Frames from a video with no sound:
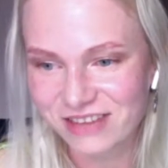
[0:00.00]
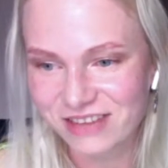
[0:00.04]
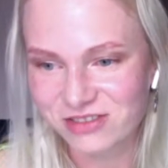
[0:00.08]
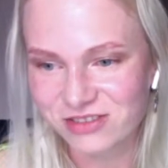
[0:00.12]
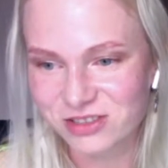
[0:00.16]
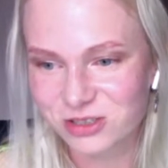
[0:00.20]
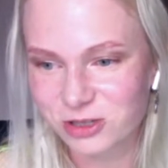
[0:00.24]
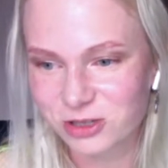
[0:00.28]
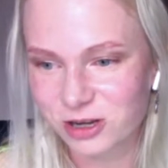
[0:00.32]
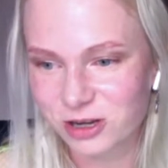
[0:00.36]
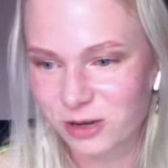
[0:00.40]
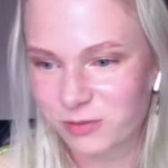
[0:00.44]

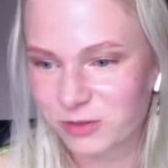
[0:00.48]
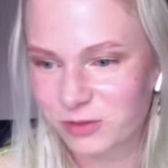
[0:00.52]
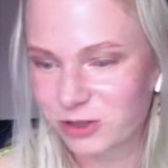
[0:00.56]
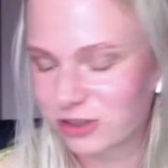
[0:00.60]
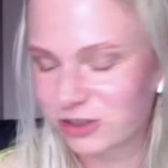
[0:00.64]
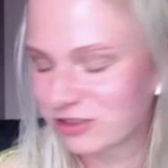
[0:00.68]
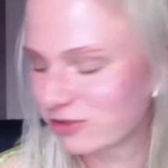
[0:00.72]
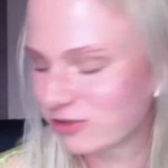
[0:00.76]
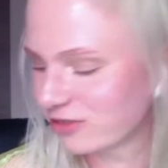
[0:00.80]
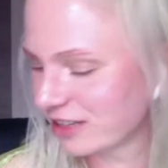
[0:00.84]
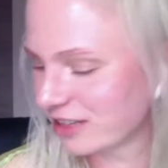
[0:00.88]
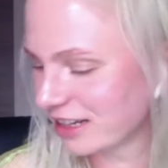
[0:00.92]
Even though I'm
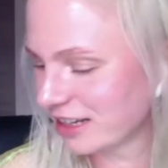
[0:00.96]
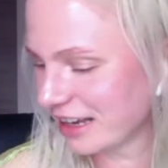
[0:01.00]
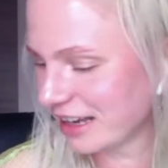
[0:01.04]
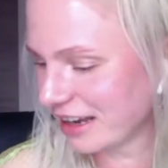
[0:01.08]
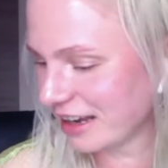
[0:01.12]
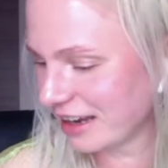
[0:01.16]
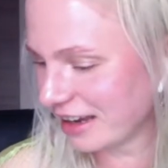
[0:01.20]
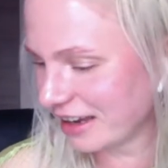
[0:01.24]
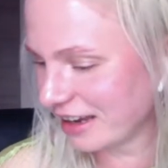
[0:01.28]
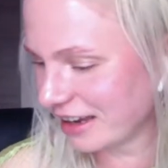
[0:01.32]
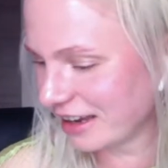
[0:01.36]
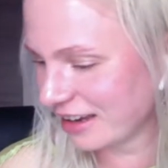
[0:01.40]
not
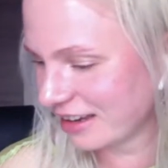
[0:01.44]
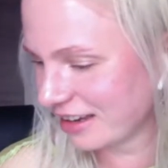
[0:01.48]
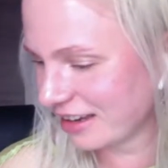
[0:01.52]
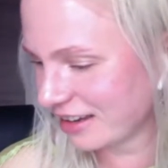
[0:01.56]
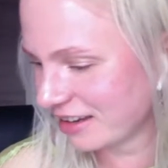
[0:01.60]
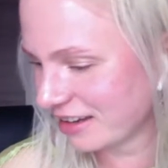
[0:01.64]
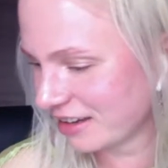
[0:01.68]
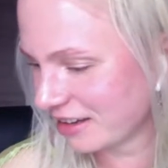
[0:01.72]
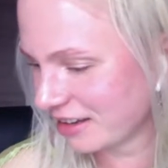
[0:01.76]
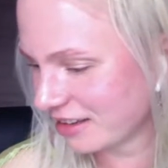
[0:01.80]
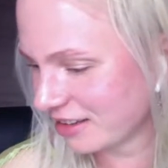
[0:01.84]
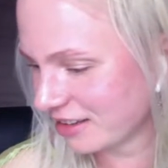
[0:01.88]
really a.
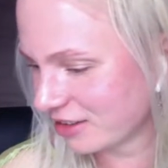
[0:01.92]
